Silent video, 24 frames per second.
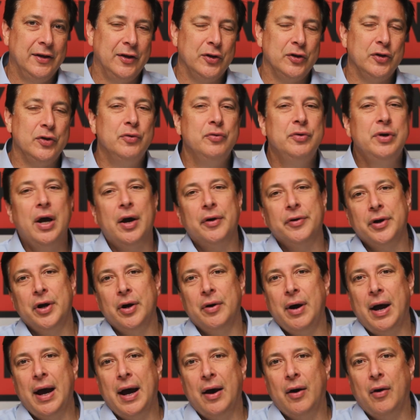you now
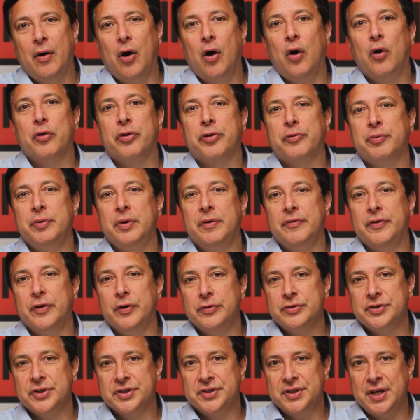know how all three of
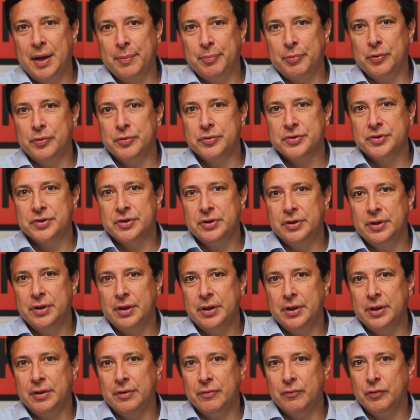those examples,
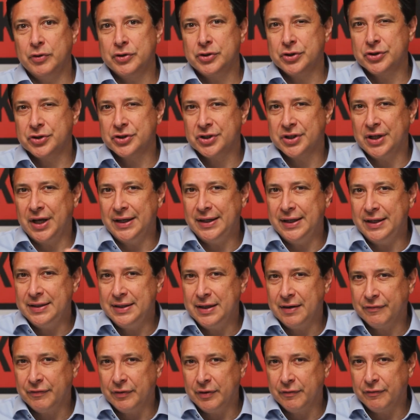which are slightly
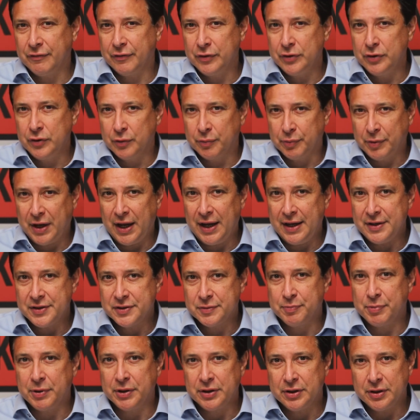different for your case,
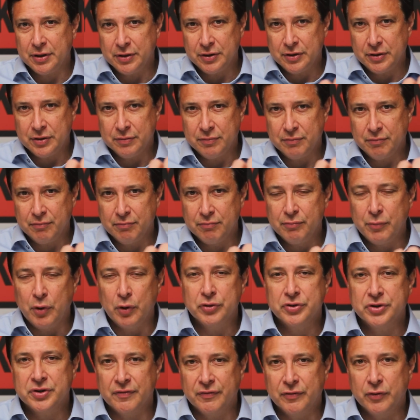but
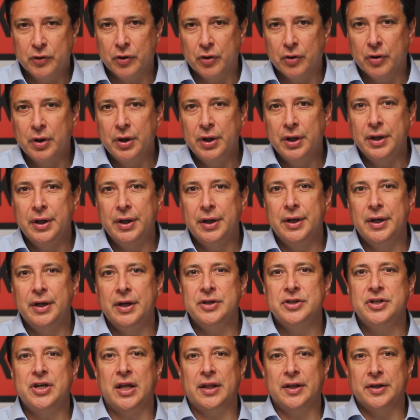most of your
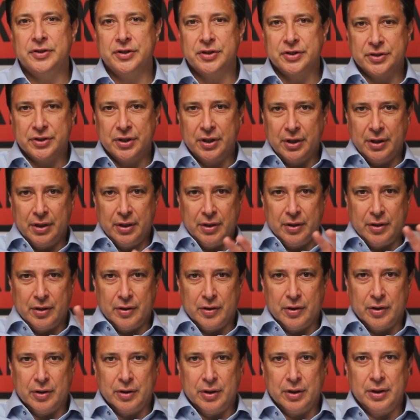challenges
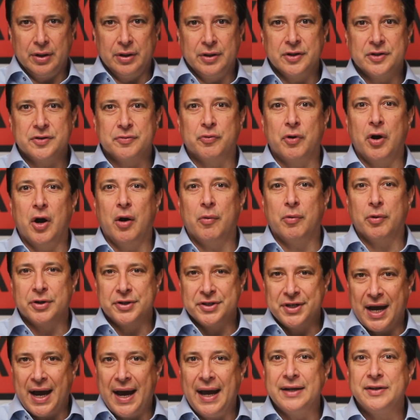in this realm are
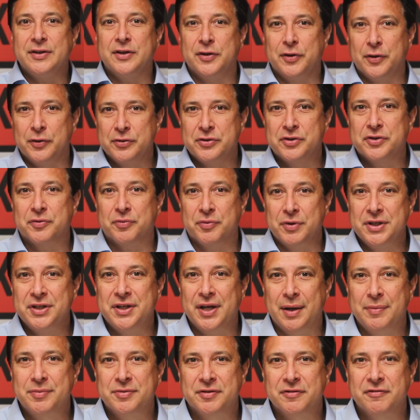tied to those three
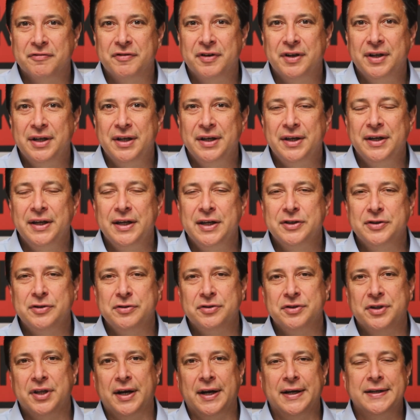types of
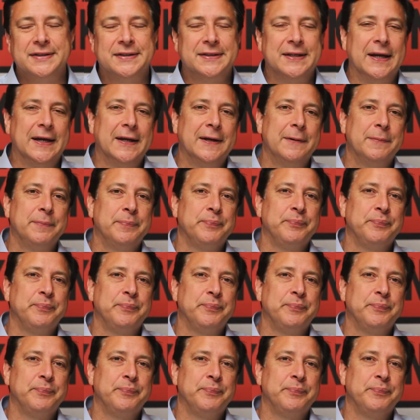issues that I said.